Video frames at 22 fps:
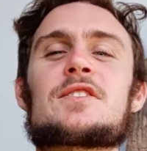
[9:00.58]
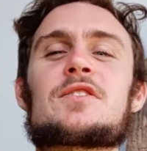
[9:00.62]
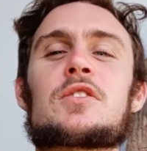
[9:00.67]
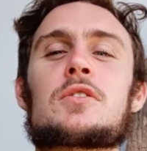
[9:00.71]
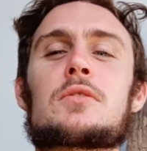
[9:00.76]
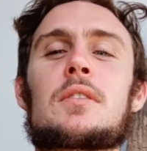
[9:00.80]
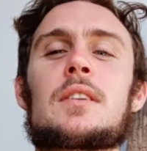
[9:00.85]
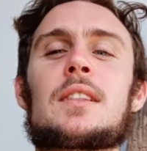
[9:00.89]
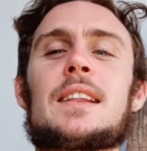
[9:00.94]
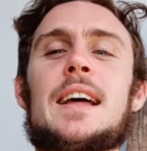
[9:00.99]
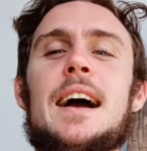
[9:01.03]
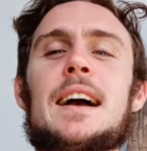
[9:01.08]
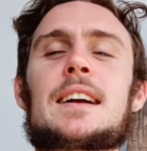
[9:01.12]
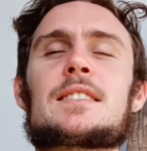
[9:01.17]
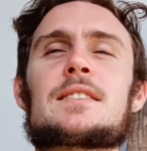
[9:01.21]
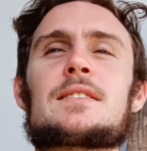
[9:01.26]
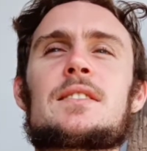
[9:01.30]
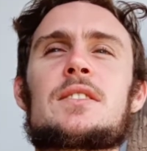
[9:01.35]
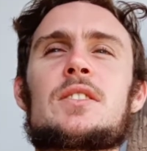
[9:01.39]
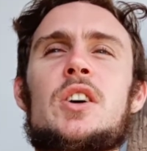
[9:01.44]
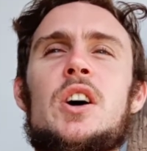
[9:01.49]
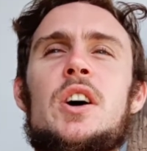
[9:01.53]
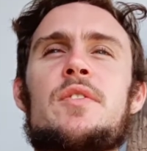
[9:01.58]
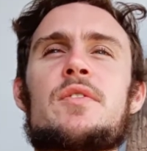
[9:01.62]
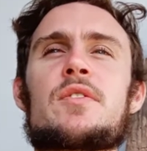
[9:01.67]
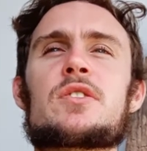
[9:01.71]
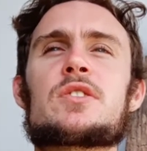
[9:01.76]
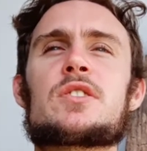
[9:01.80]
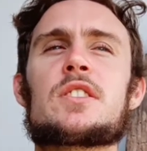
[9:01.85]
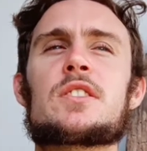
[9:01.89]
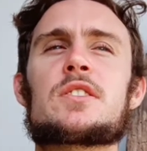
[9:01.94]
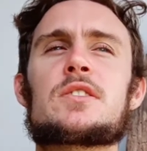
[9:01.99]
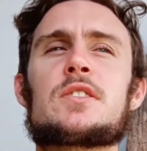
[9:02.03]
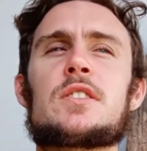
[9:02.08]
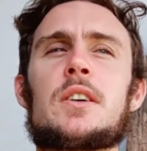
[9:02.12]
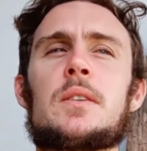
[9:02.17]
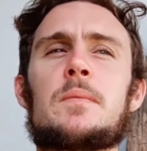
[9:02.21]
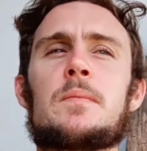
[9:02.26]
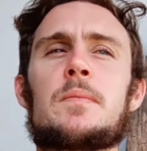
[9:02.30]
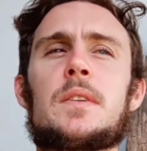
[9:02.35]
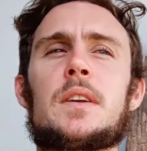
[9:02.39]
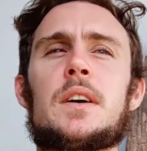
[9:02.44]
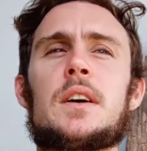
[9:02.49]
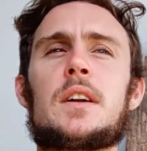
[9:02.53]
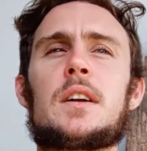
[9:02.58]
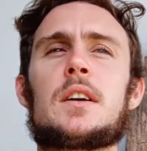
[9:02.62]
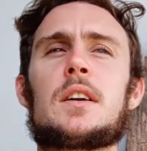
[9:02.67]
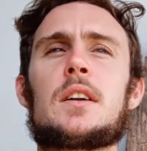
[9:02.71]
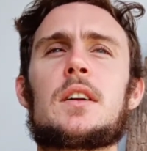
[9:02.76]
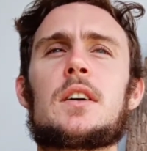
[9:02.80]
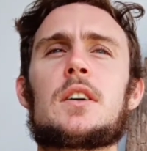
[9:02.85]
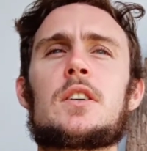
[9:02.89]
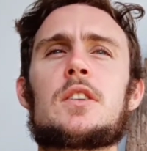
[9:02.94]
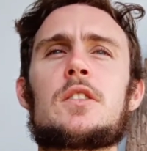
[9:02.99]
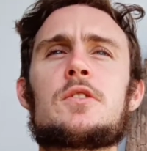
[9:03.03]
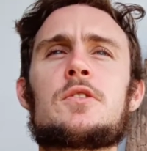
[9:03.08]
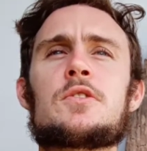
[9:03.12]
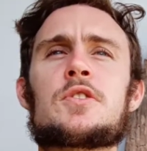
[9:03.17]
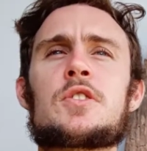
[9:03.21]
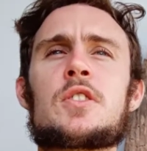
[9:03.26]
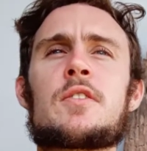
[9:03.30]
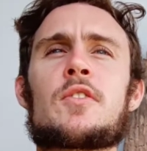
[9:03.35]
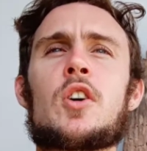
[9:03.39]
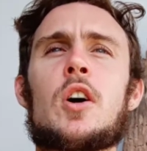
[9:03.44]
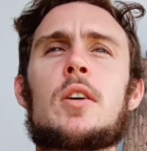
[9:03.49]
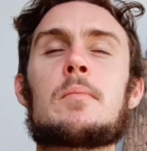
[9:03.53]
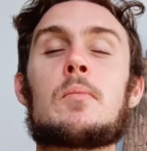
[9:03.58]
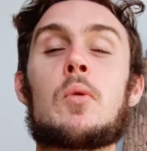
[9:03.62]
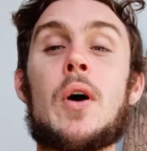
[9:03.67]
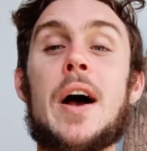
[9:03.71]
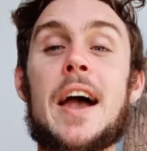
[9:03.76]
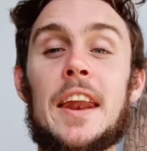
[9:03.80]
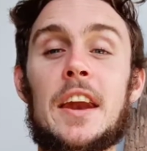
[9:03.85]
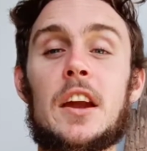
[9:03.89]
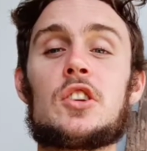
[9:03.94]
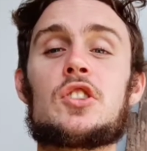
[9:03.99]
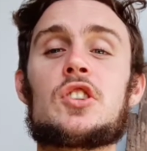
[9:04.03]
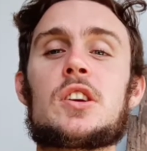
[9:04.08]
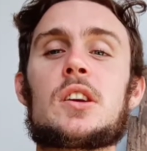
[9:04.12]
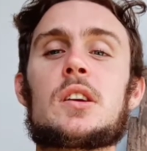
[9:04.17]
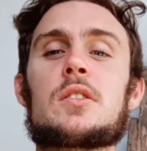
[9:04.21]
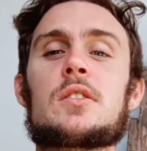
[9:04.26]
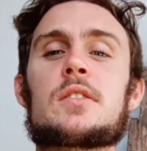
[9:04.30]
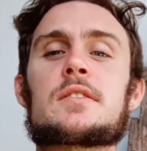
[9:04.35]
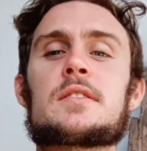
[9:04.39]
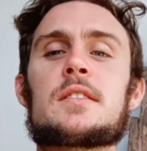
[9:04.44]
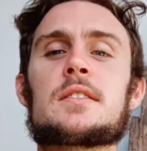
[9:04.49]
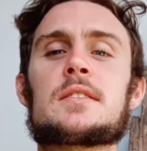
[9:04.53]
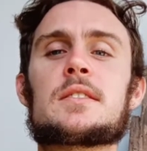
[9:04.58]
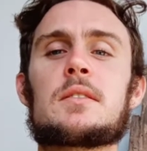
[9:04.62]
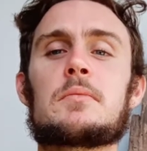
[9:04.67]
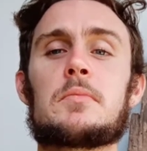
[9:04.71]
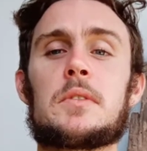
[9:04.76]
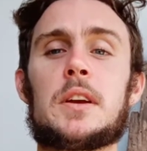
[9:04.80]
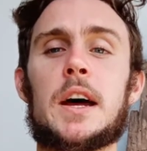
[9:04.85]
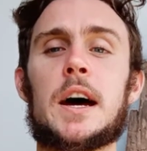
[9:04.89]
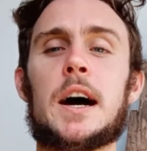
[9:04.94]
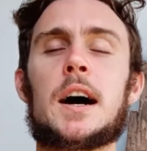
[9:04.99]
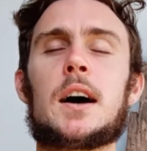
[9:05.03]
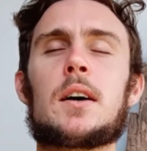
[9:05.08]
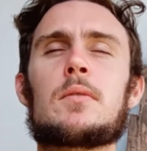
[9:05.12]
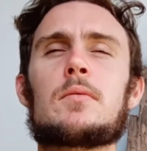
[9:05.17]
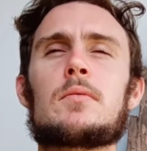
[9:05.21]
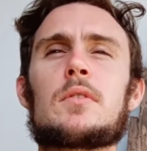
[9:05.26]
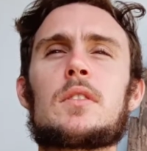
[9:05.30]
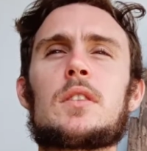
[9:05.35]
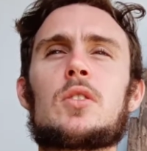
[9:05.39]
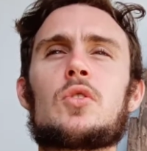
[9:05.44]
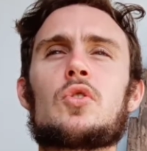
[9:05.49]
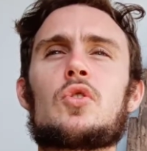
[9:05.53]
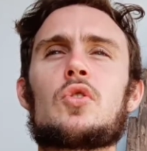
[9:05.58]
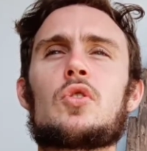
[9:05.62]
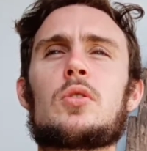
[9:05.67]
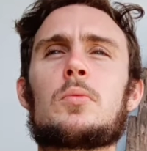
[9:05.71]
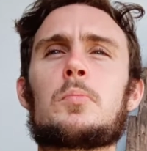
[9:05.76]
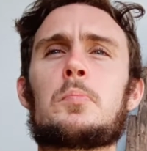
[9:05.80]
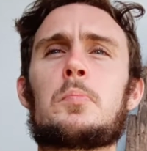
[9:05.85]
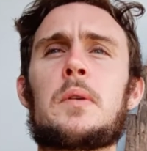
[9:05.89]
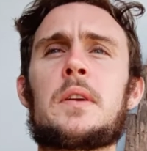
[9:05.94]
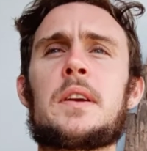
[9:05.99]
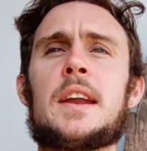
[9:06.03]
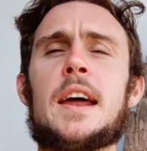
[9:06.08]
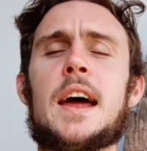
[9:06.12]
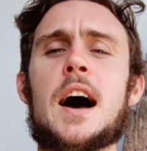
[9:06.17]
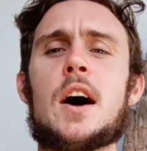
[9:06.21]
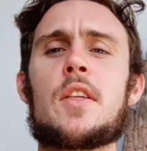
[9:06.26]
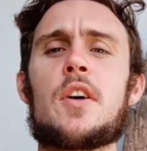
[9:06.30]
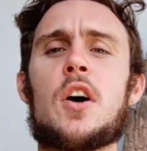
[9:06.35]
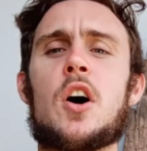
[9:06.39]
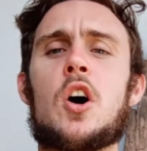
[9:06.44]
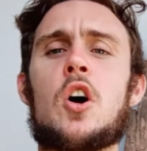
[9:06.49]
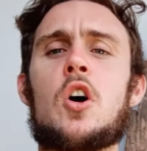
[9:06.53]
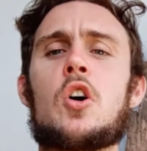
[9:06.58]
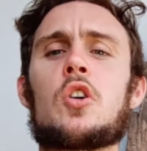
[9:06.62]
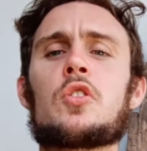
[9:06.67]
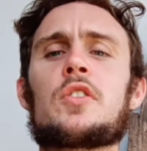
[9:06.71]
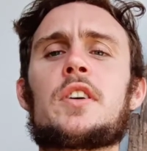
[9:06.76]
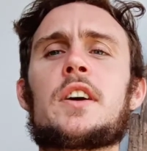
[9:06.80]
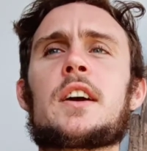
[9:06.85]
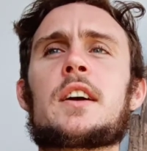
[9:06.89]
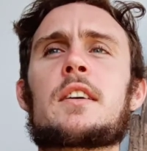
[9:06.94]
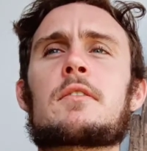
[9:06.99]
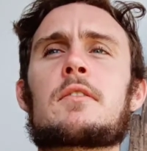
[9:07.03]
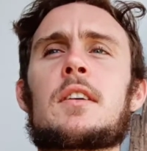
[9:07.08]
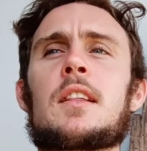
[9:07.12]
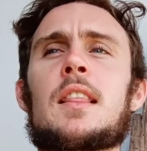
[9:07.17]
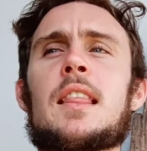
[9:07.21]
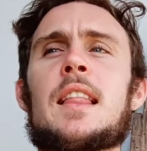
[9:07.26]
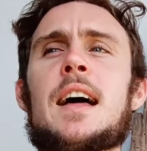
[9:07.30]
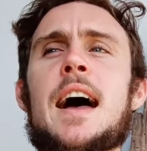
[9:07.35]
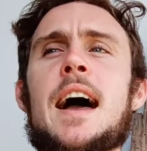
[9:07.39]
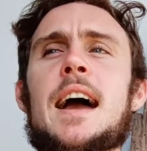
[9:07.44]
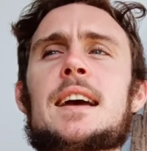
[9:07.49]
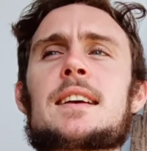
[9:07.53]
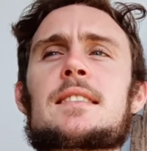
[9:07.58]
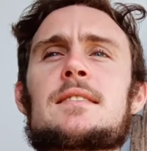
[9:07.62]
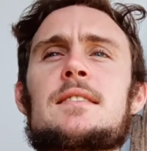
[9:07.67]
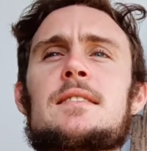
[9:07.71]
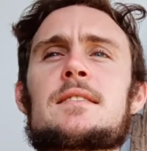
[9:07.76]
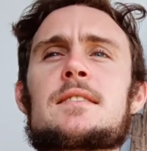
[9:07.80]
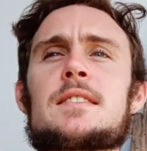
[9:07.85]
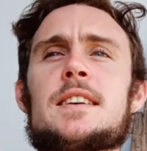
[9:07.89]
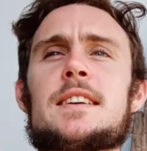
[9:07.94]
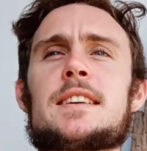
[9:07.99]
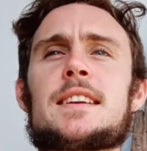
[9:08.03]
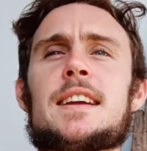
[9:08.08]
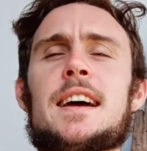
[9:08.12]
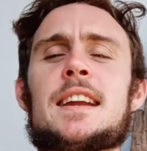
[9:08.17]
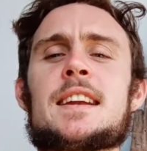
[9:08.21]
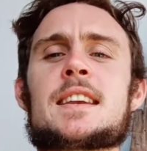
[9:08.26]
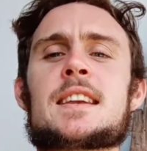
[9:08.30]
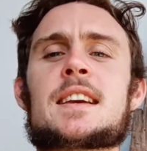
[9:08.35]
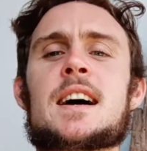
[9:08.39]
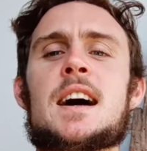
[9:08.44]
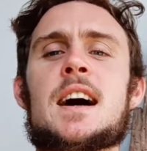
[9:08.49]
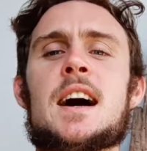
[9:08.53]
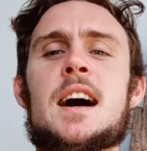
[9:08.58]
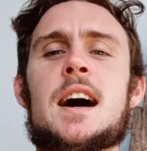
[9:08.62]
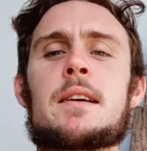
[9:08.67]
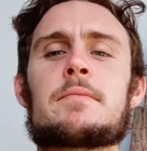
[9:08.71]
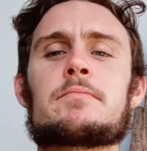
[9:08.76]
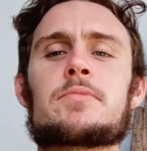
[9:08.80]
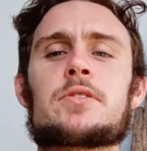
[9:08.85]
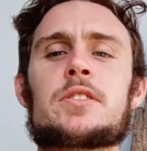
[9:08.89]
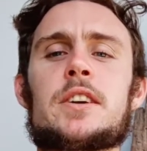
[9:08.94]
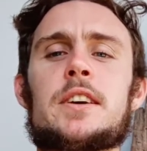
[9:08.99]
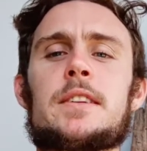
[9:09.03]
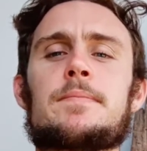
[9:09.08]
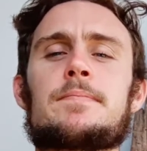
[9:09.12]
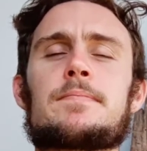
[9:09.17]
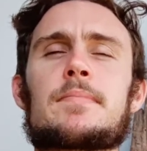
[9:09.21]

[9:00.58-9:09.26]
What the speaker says: to relax the nervous system. So you've got more energy in your system now, but now the holding relaxes it and calms it.